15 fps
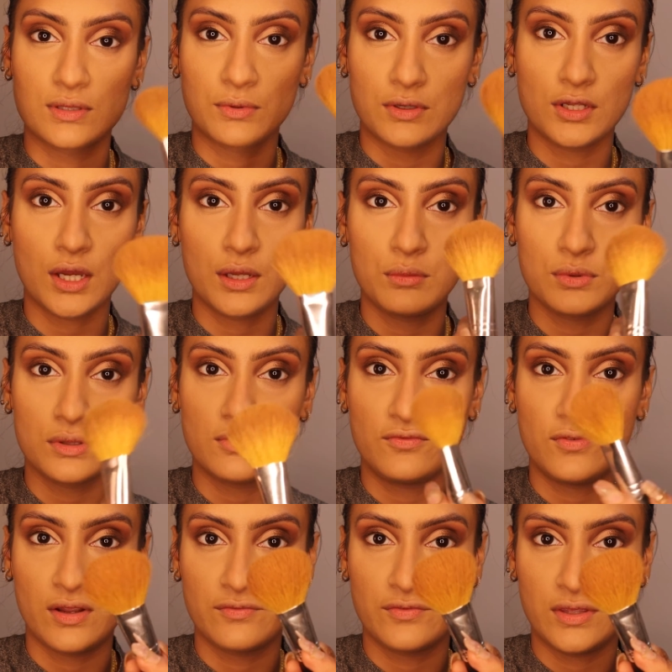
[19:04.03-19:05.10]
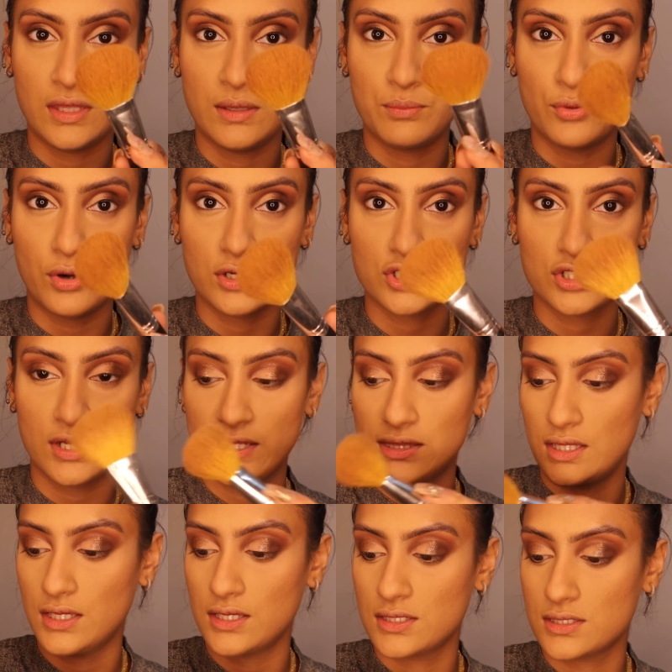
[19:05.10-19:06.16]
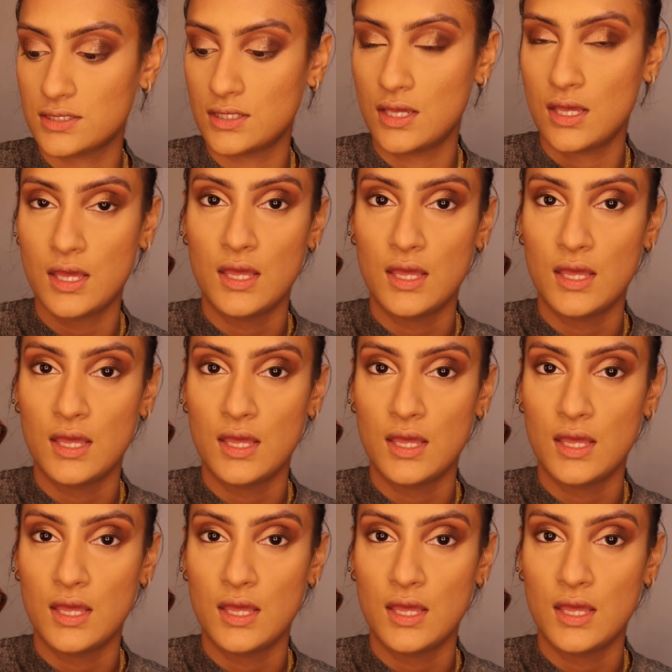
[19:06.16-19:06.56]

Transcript: So I'm going to go in with a fluffy brush like this,